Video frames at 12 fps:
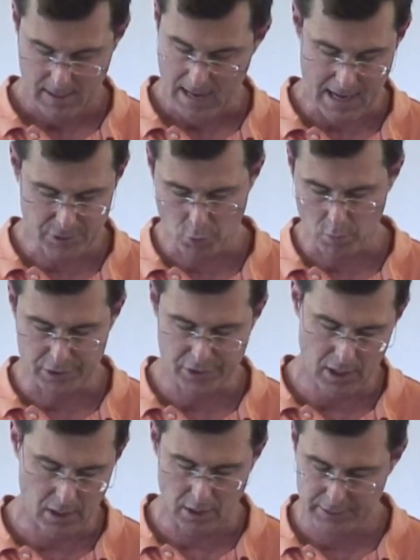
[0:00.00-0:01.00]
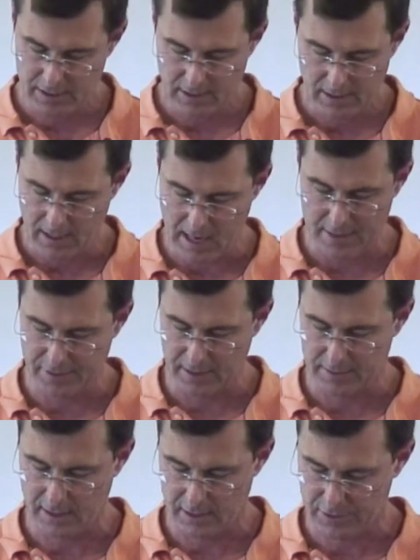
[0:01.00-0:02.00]
As a result, I
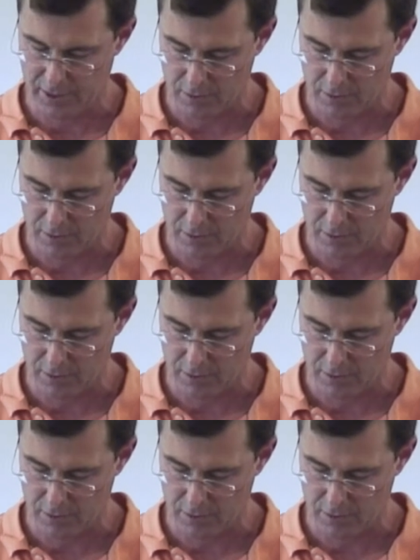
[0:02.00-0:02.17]
think that it's